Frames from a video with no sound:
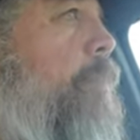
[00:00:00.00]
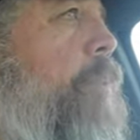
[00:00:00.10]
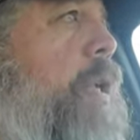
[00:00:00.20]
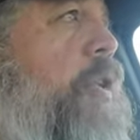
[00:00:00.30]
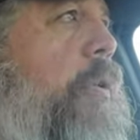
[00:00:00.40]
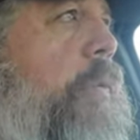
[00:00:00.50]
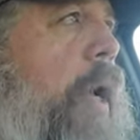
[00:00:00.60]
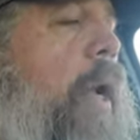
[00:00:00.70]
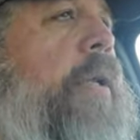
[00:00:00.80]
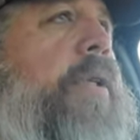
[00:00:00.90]
I bet
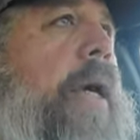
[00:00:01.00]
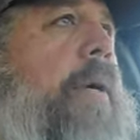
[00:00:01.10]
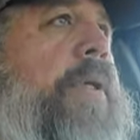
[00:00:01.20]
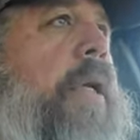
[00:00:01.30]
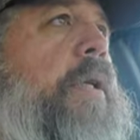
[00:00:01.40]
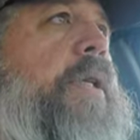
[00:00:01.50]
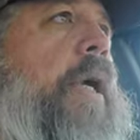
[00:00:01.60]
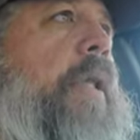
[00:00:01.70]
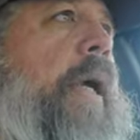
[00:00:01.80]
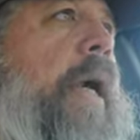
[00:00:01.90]
you 9 times out
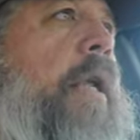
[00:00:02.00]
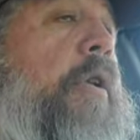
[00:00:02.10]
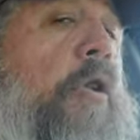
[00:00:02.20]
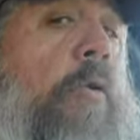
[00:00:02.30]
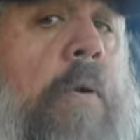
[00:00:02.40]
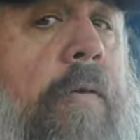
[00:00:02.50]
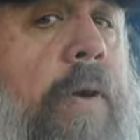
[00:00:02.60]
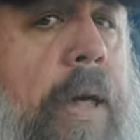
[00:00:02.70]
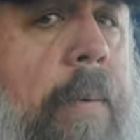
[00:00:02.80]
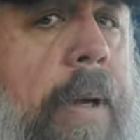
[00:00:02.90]
of 10 they got a new
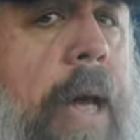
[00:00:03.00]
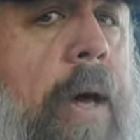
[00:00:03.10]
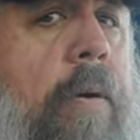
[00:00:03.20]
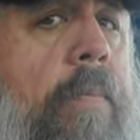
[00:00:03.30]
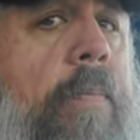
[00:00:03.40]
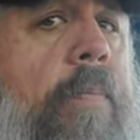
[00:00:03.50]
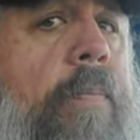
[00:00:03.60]
movie coming out,